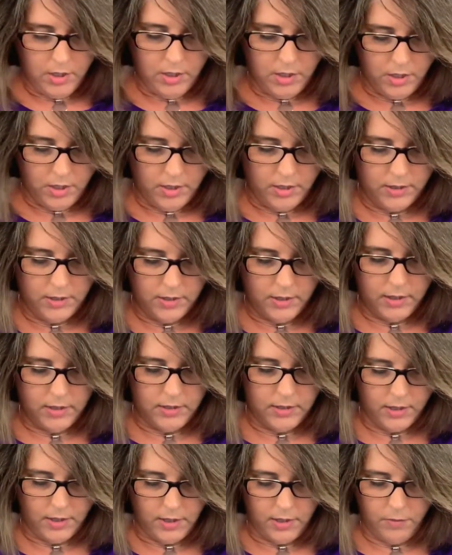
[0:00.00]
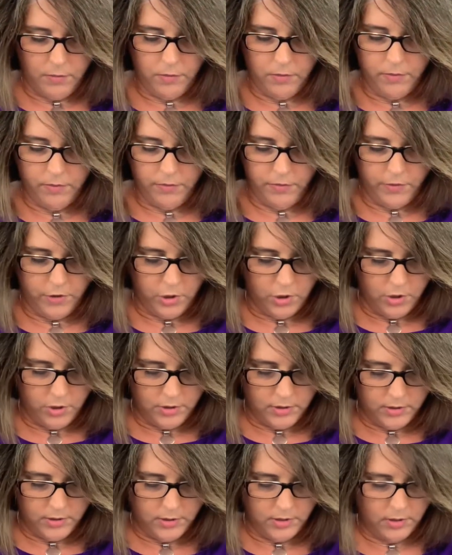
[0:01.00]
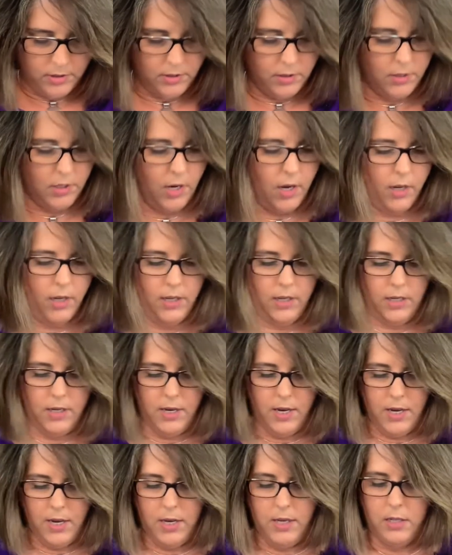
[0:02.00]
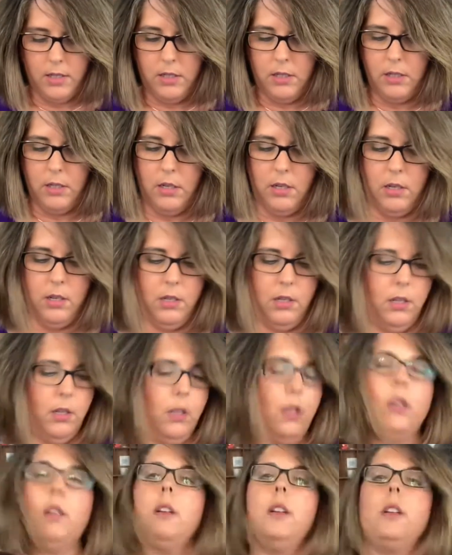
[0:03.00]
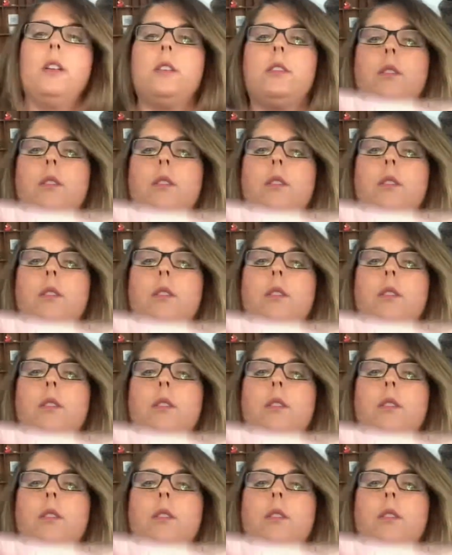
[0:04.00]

this is a reverse stockinette. So